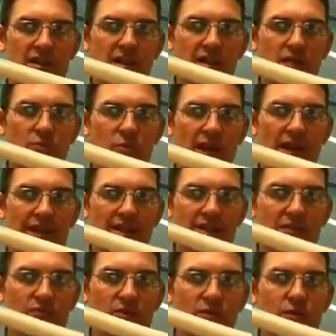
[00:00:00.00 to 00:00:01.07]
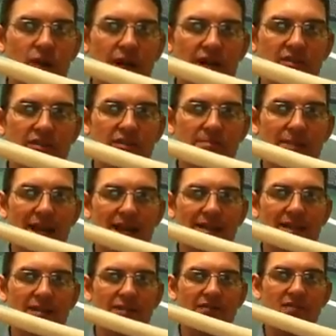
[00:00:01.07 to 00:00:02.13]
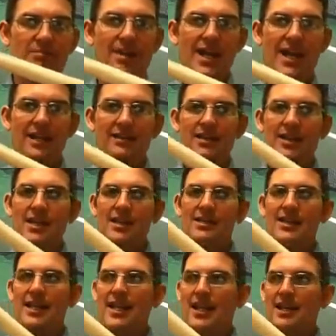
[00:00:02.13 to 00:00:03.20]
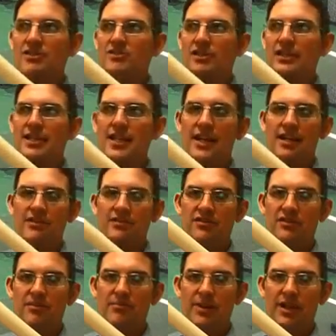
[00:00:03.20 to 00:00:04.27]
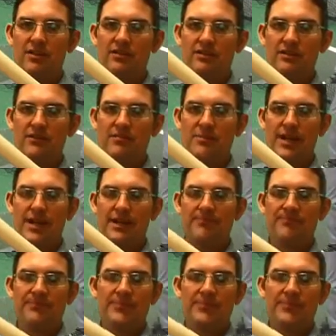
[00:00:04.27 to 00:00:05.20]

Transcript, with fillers: uh, weight is required on the back end of the bat that actually counters the barrel of the bat.